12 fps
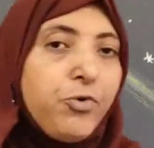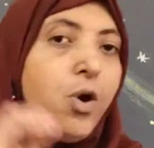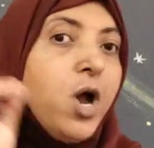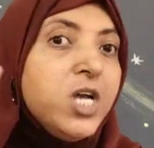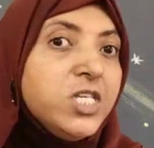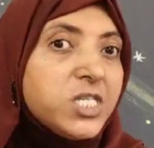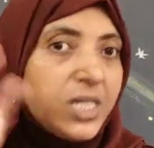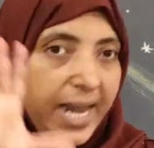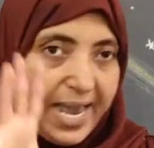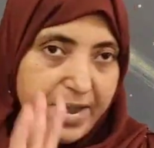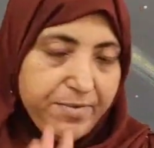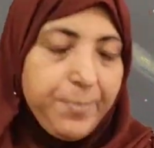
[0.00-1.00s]
for
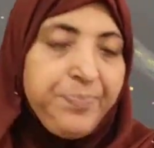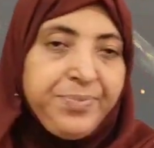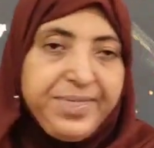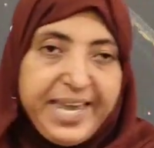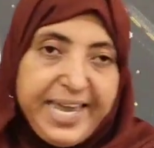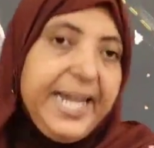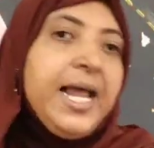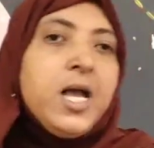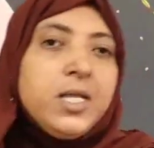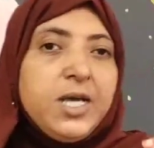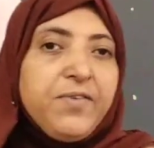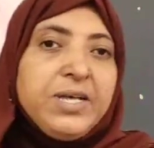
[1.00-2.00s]
slave.
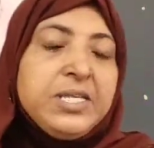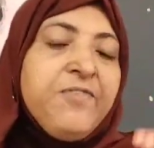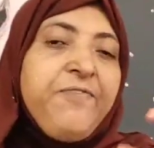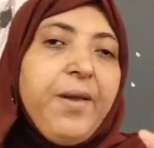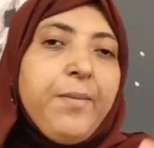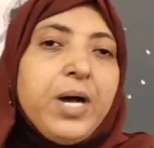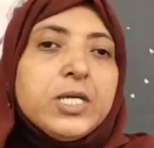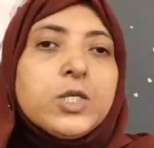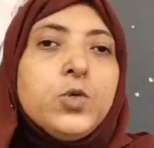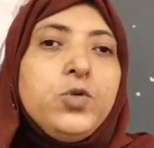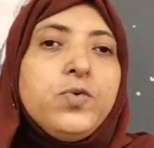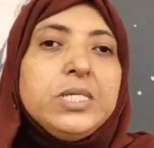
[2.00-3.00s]
Then there was a
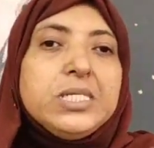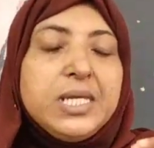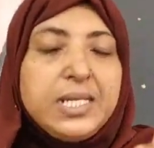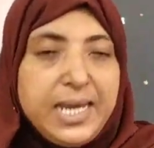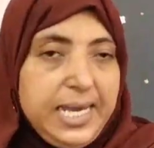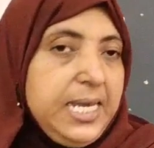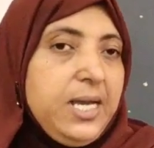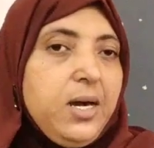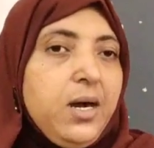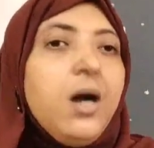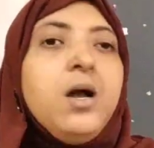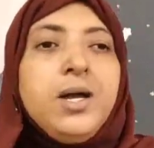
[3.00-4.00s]
famous university
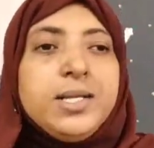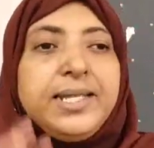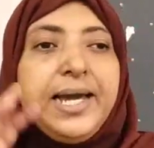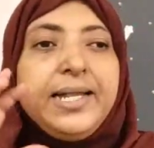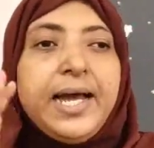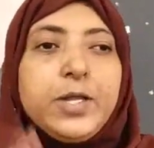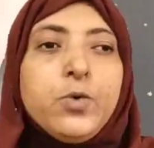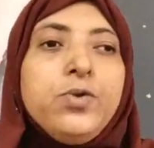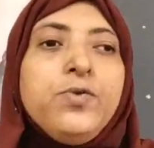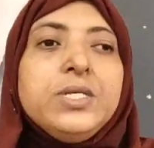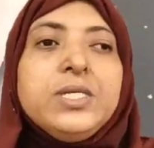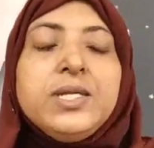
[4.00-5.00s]
here. Then that
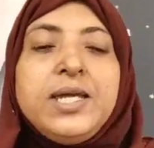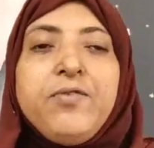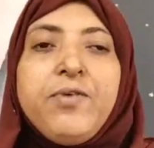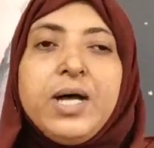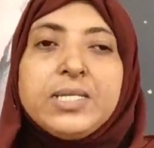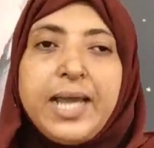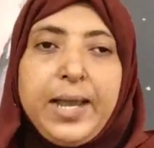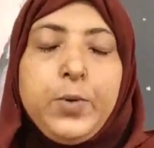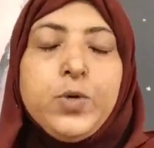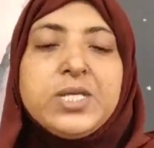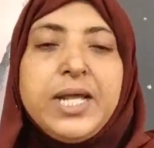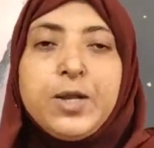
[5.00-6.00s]
university was a
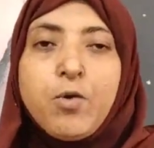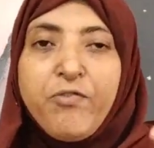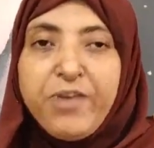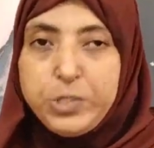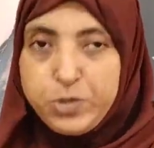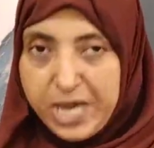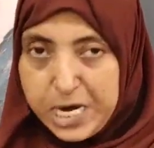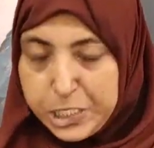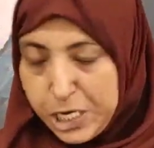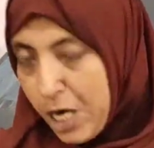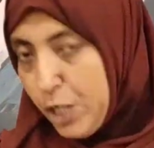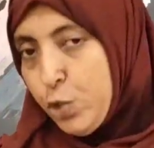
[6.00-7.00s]
good center of
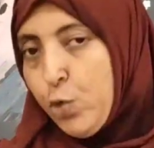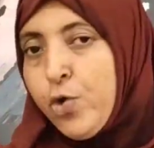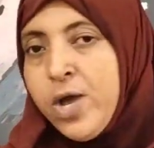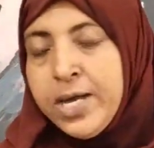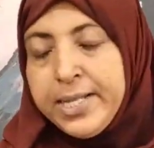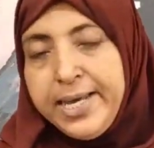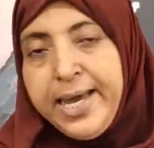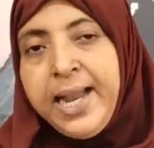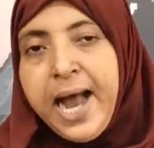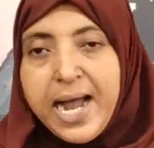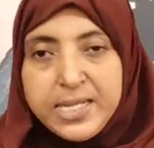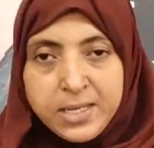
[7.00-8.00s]
education also.
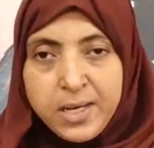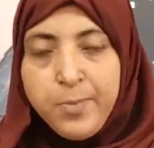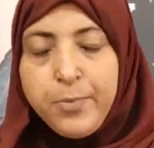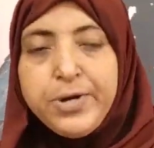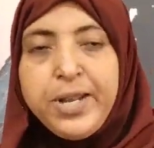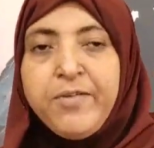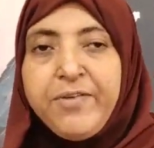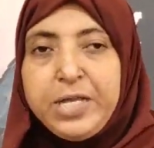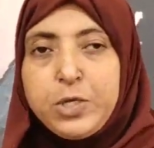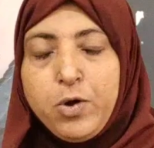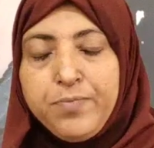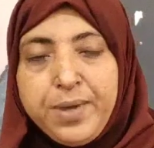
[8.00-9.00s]
Then another important
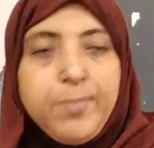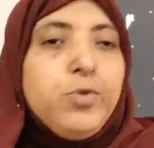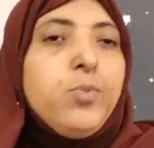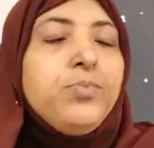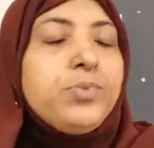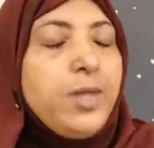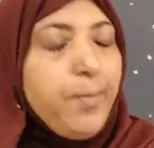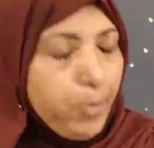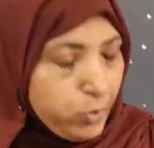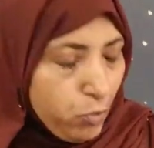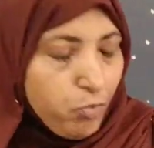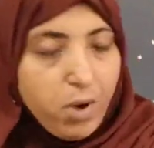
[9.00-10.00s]
feature of
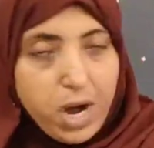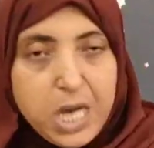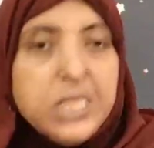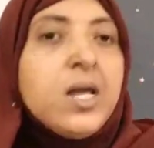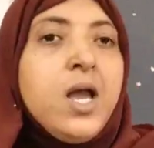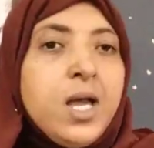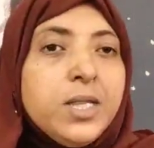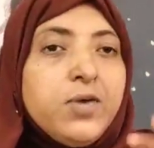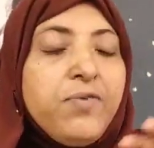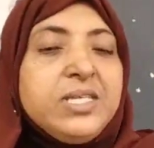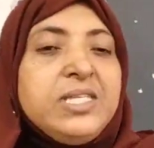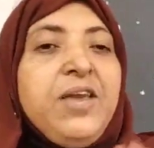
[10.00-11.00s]
Timbuktu was
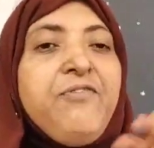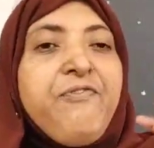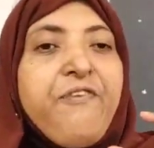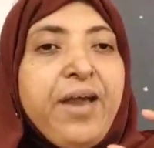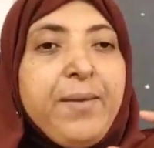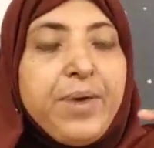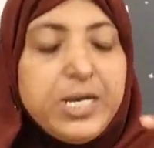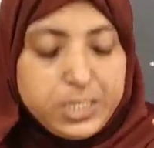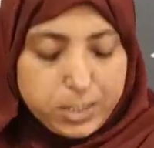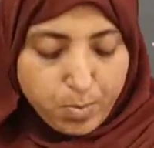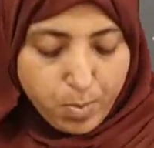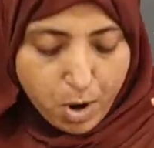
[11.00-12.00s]
there was a
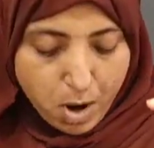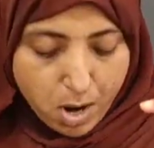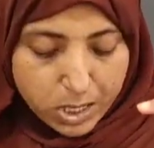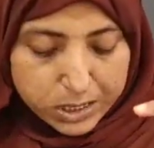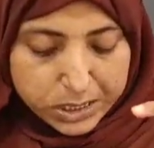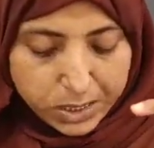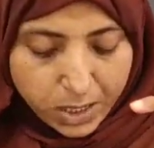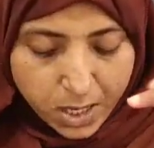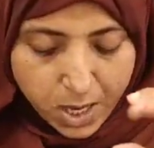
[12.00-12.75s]
famous mosque.